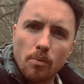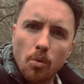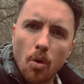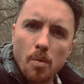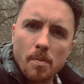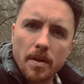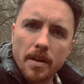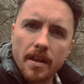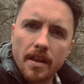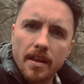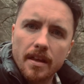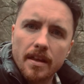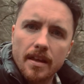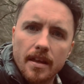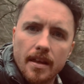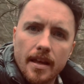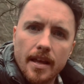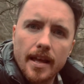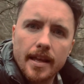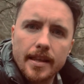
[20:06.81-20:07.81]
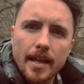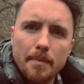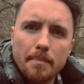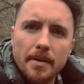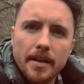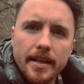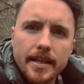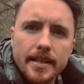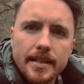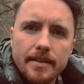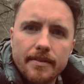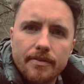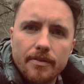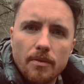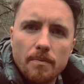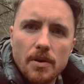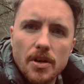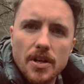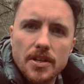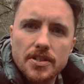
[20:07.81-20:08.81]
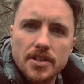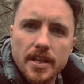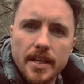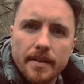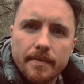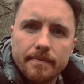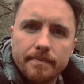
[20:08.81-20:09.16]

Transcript: woman that pleaded for mercy.